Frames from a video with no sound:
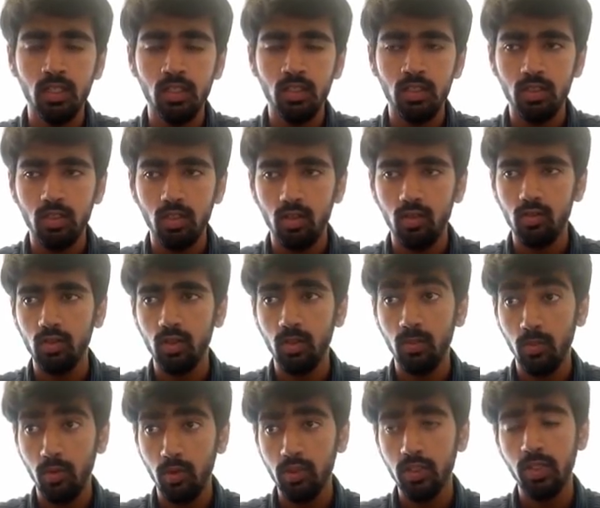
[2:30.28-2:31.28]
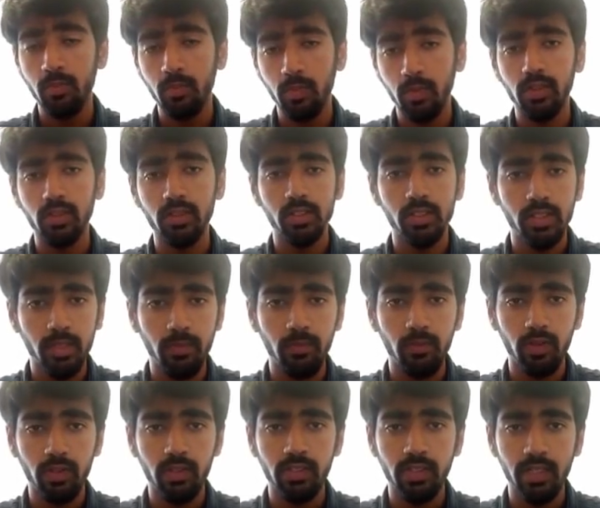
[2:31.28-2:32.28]
So the most important step
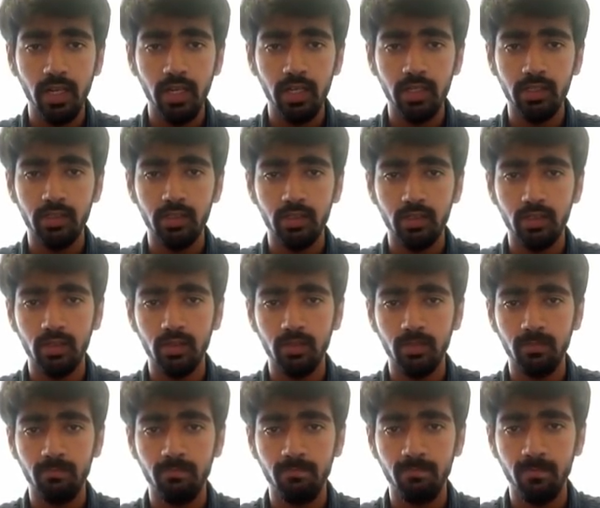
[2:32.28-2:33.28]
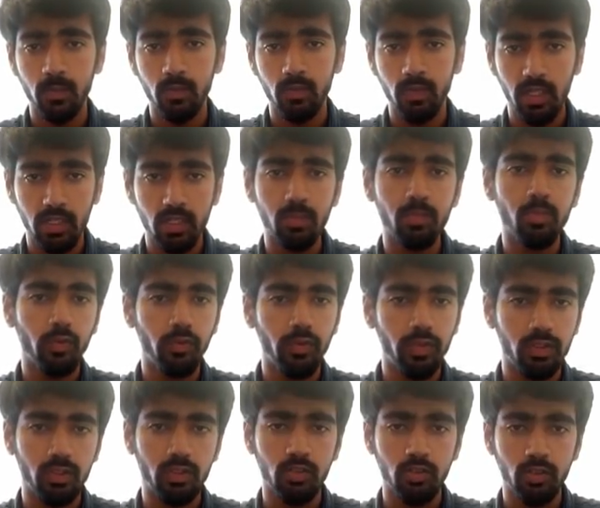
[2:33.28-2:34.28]
for DAAD is to get a
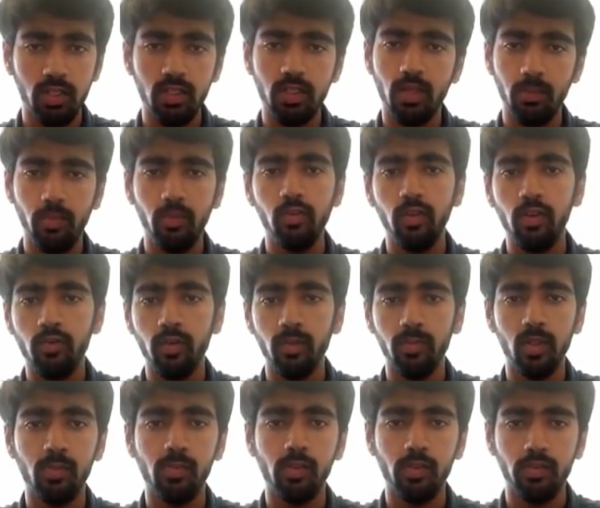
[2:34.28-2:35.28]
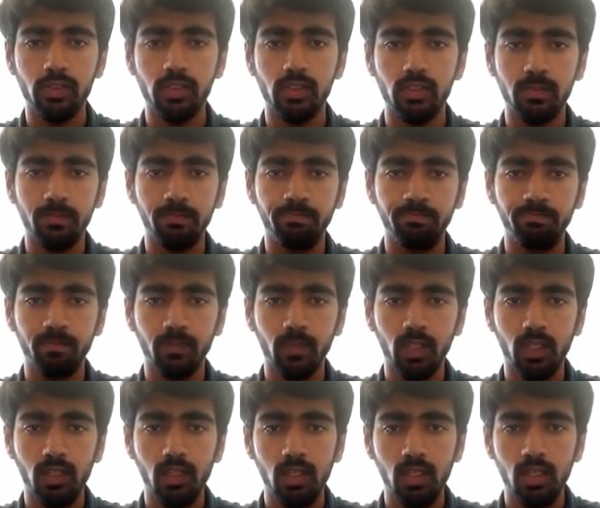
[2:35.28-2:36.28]
professor, to get approval from the professor.
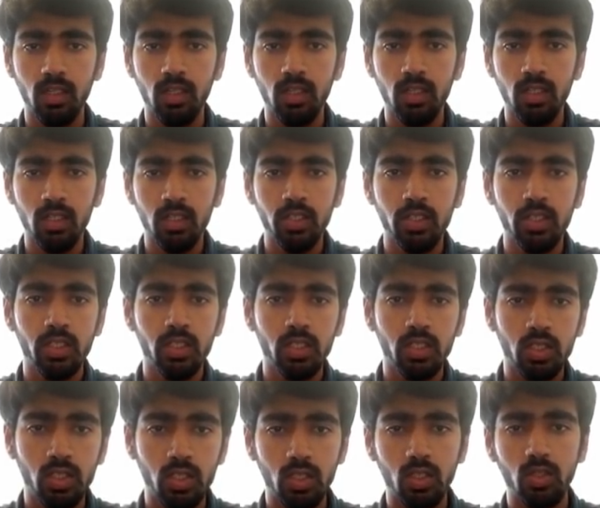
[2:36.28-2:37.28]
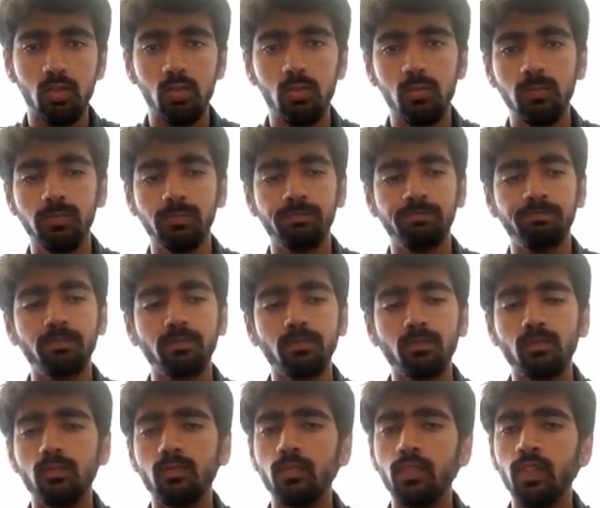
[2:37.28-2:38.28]
So
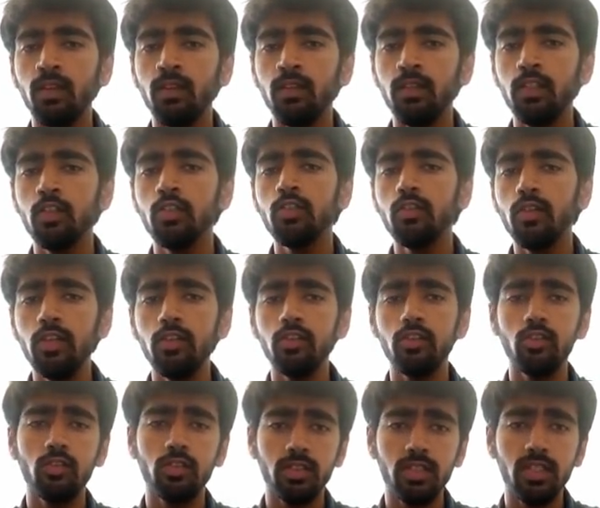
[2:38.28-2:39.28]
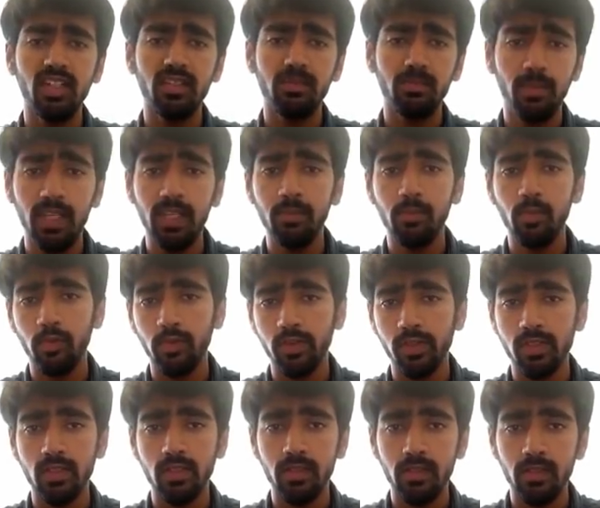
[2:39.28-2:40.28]
usually you should start mailing
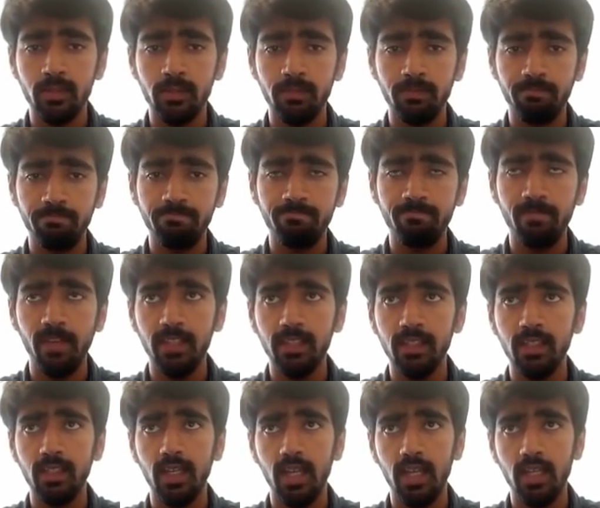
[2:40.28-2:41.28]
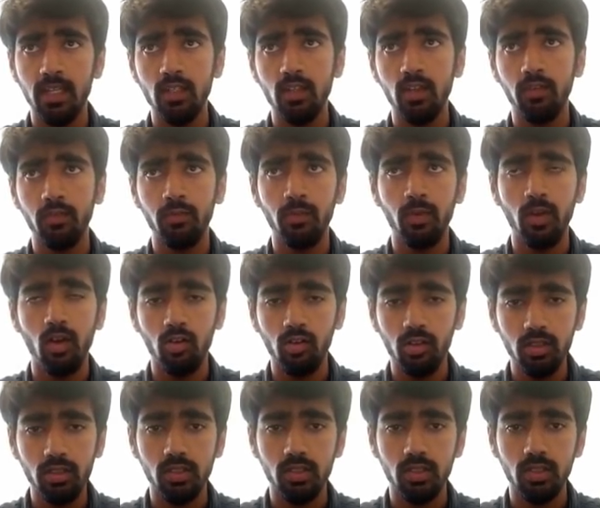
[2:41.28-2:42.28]
professor by the end of
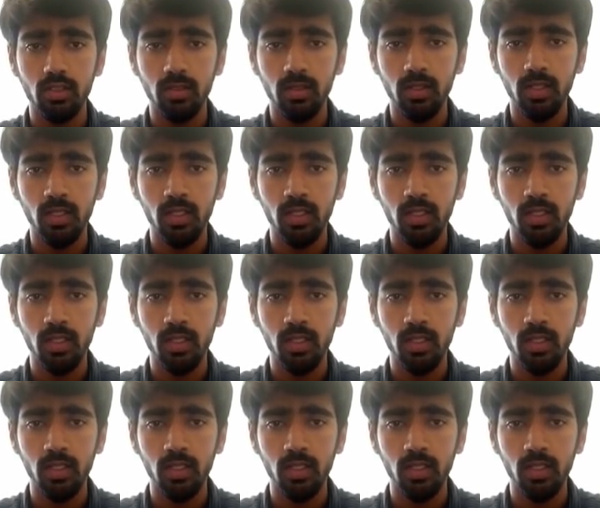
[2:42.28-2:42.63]
August,